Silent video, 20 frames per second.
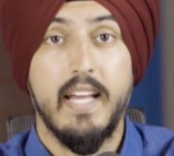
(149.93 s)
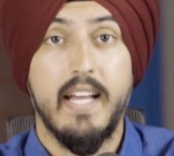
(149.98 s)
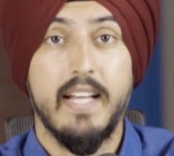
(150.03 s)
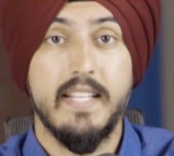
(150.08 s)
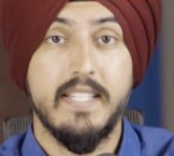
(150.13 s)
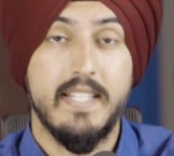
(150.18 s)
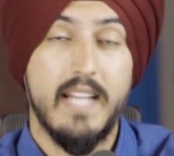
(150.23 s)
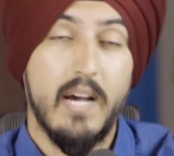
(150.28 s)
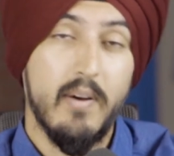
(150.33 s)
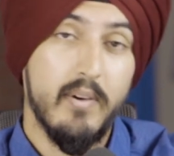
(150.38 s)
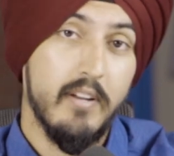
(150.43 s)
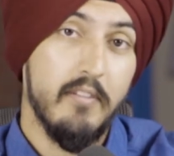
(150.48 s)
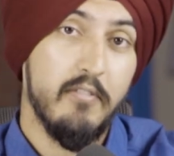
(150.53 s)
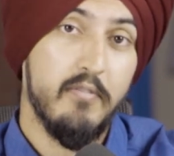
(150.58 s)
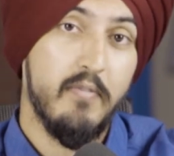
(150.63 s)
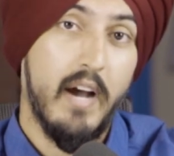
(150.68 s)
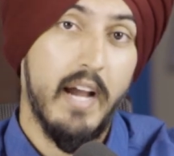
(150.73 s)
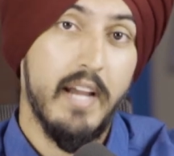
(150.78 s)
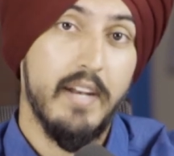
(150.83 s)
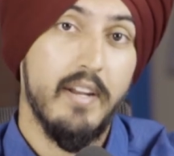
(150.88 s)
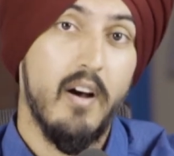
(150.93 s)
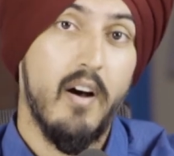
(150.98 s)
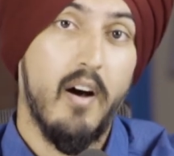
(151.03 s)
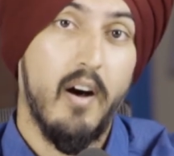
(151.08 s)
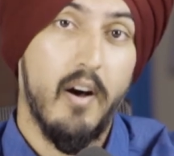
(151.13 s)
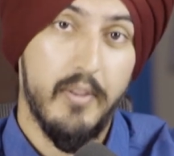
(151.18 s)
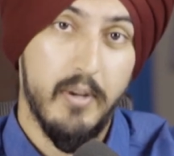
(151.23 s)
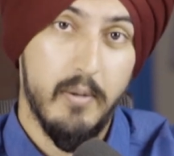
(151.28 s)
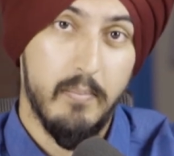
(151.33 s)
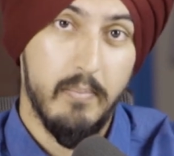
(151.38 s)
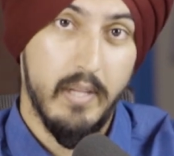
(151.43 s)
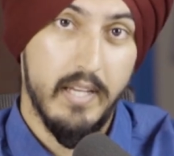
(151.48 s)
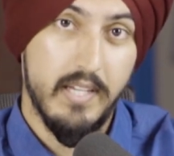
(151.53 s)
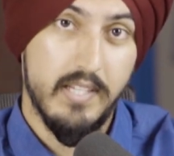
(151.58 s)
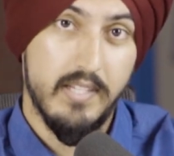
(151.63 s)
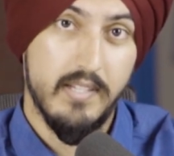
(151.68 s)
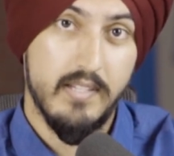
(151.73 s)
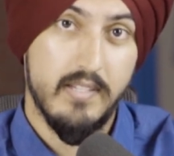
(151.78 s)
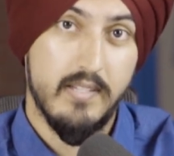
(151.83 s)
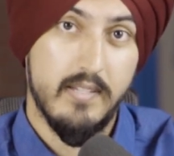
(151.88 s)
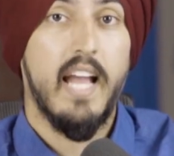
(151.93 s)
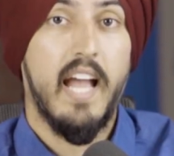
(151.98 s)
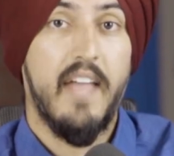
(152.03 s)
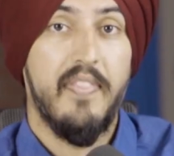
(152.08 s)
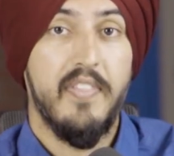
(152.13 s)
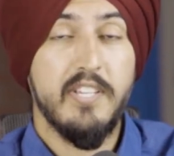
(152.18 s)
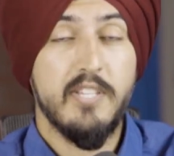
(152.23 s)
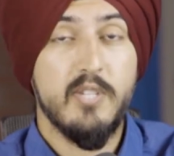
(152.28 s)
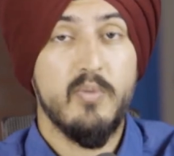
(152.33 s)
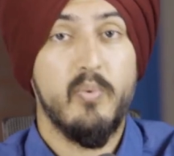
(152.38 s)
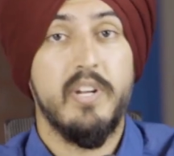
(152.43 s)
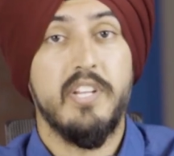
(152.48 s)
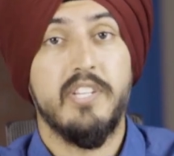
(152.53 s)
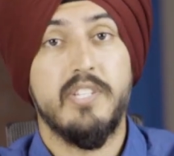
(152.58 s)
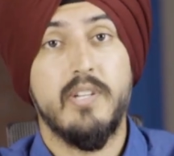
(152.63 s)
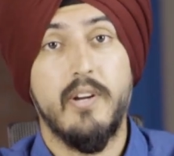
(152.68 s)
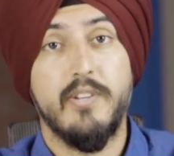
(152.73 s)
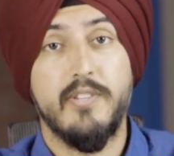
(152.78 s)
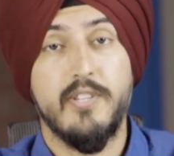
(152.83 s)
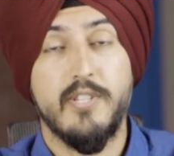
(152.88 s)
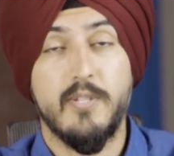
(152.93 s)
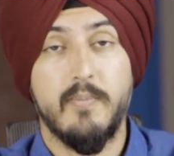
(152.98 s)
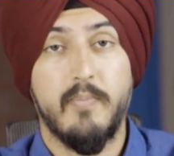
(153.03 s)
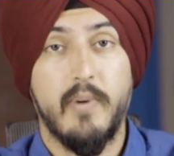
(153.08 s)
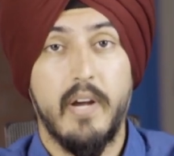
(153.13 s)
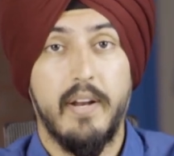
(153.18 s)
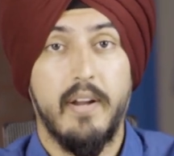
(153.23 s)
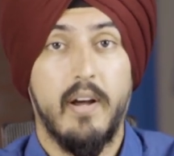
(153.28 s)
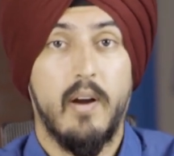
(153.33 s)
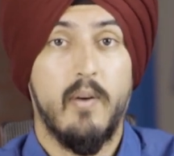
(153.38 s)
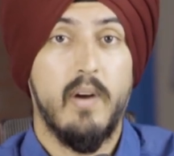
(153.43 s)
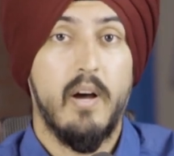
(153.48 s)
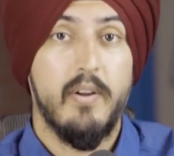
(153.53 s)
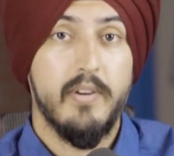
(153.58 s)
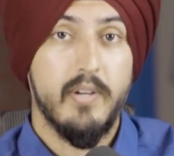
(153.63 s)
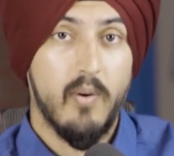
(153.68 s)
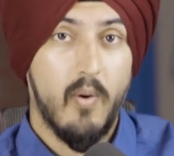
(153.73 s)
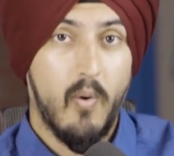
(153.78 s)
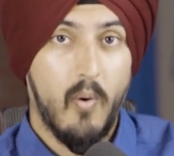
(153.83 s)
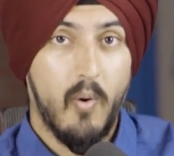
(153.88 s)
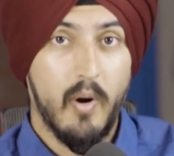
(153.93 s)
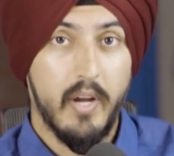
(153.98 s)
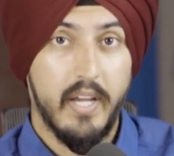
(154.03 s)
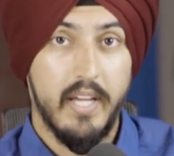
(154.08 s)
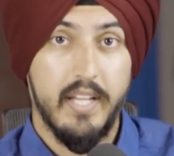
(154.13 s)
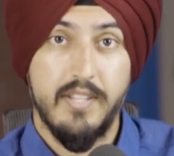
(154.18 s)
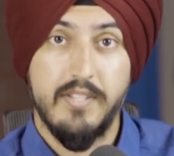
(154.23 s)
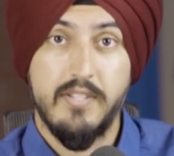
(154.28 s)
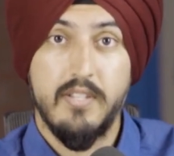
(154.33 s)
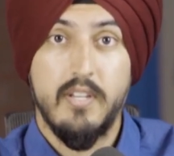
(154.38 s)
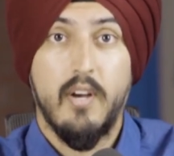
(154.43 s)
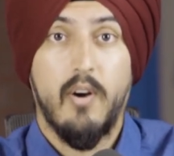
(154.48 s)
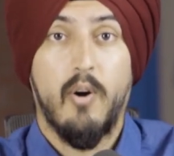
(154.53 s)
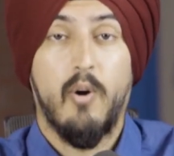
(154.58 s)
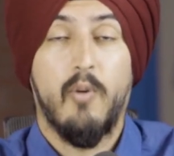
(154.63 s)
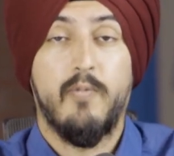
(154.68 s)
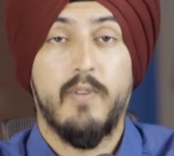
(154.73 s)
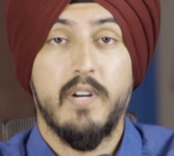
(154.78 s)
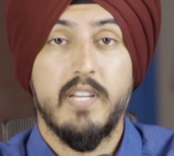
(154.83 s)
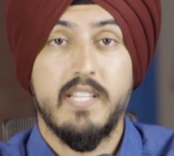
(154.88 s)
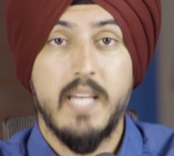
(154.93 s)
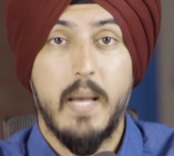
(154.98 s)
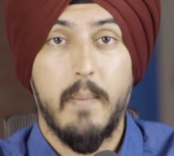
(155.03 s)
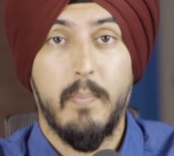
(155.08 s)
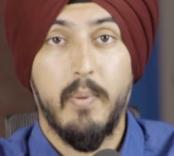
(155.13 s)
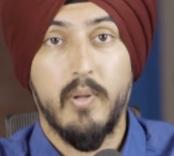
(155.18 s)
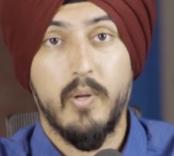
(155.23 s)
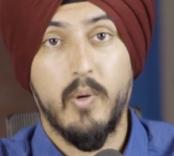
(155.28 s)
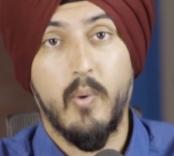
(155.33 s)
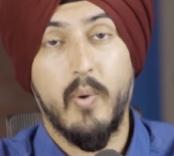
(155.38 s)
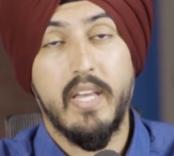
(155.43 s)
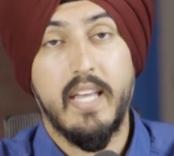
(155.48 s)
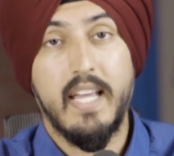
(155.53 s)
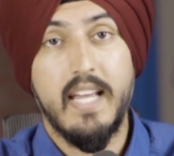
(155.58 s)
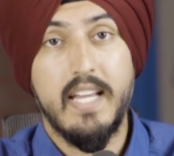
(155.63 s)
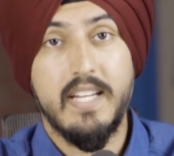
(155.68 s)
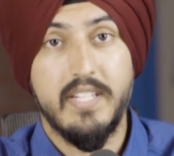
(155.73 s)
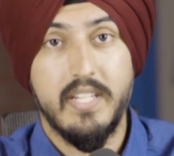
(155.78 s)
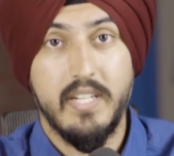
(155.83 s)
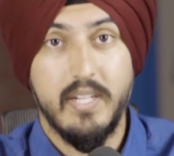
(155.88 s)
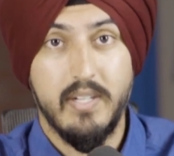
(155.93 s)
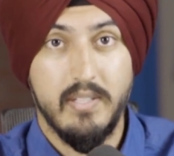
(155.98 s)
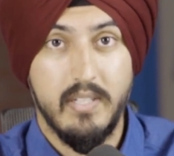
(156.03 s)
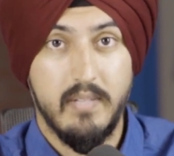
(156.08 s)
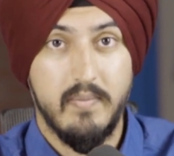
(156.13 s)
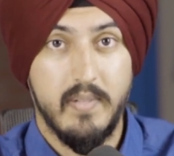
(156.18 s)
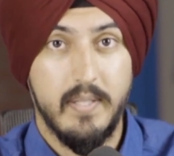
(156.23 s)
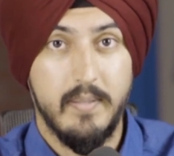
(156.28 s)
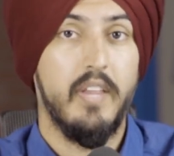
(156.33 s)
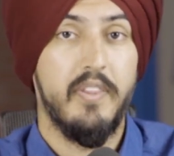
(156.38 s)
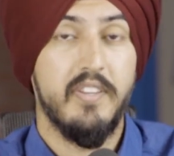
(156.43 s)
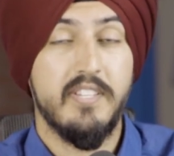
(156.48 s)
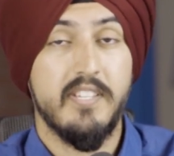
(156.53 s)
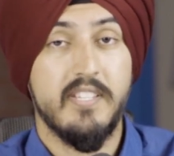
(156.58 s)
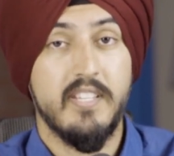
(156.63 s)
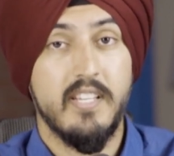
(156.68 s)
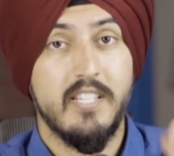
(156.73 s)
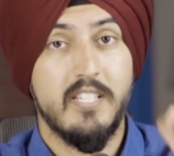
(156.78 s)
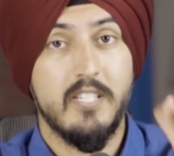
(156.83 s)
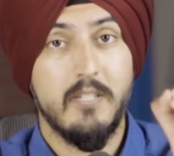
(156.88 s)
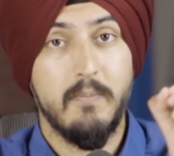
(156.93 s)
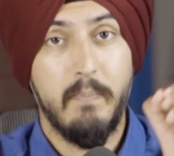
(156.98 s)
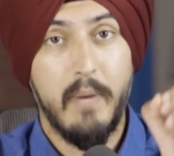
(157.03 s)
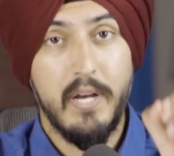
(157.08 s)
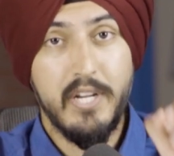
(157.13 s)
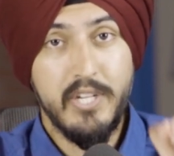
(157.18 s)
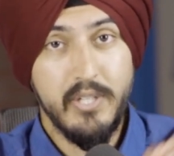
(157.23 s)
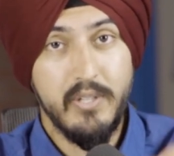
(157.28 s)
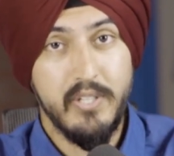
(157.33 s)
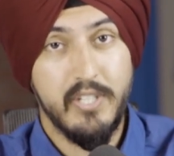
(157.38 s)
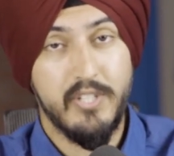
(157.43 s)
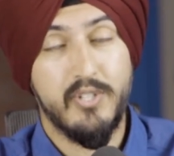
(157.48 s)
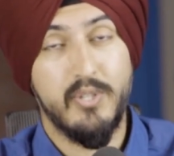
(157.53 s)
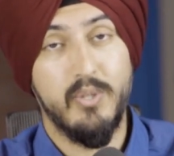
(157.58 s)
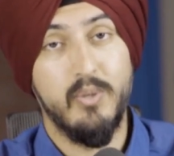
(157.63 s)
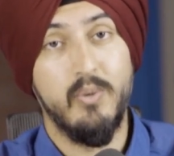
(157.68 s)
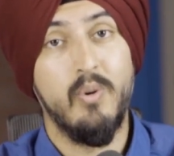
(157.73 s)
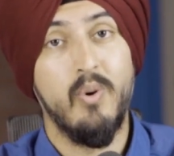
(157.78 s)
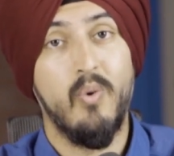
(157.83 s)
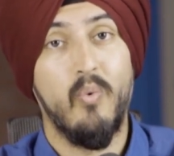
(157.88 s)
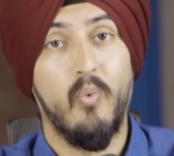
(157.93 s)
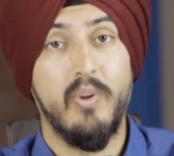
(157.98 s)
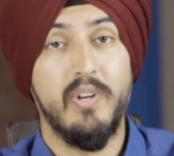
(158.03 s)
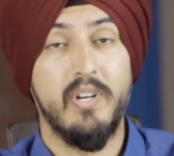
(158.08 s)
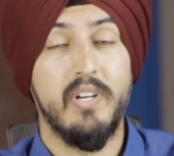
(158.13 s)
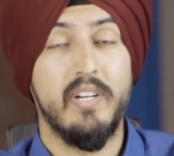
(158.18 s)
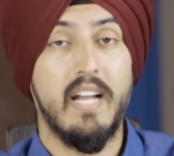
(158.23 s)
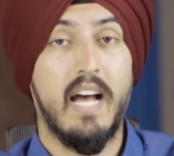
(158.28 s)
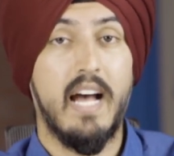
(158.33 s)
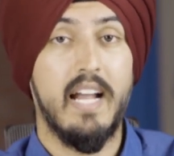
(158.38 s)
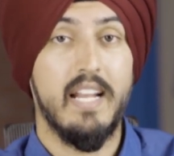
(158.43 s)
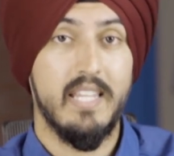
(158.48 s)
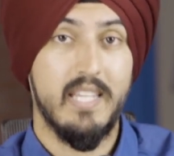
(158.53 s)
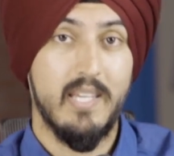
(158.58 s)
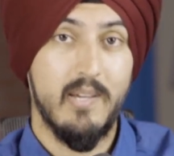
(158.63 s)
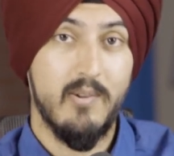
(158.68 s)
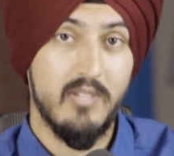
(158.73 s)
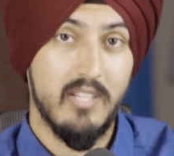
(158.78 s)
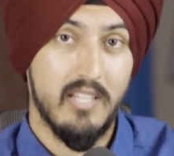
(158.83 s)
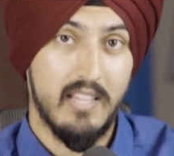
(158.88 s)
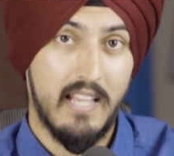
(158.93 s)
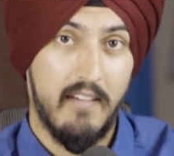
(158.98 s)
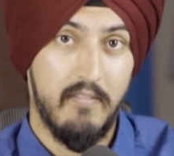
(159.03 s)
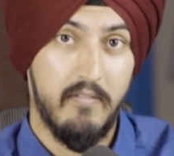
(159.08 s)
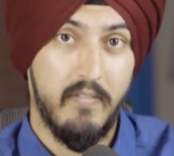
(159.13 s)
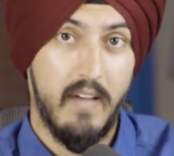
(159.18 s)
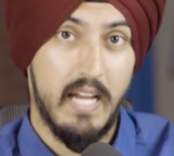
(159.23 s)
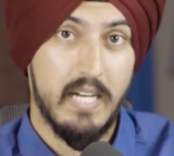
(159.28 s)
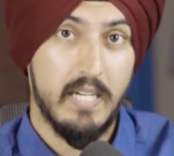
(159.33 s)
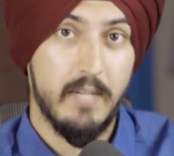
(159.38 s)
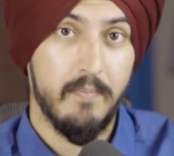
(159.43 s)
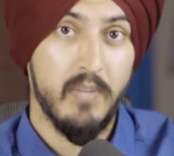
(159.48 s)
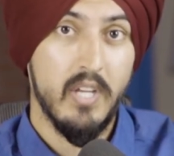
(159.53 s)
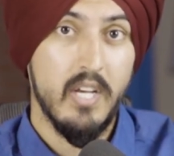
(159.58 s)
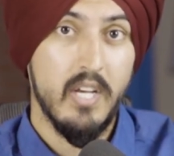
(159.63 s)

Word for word: It's now going to find other places. And this is when it starts to spread around your organs, or for example, going into your liver. And this is especially true when you're not using that fat.